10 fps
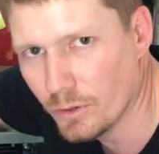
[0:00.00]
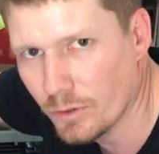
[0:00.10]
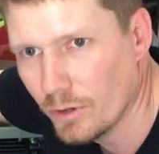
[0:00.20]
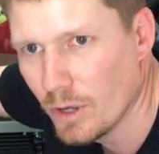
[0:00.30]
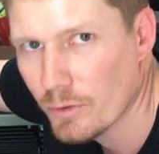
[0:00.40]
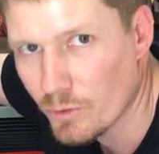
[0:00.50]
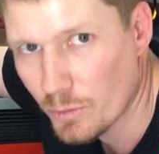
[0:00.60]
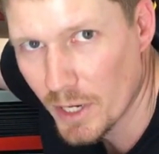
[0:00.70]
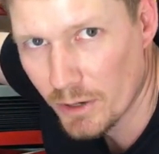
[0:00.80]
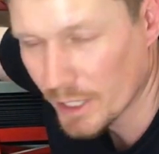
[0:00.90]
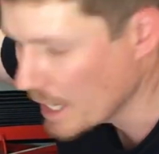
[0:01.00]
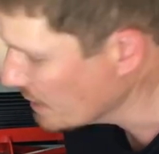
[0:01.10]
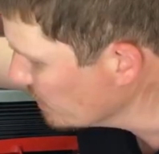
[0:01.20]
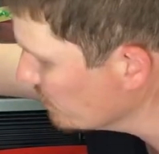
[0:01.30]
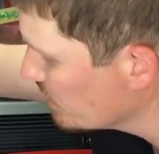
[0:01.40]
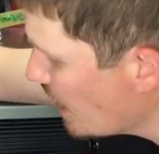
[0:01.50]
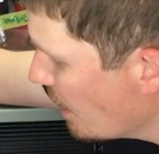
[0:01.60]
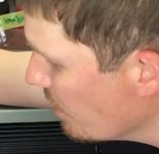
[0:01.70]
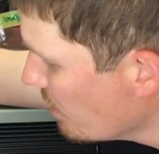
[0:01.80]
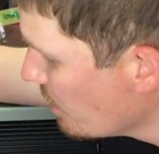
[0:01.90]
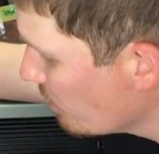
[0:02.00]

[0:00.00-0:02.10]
your reel bearing housing. So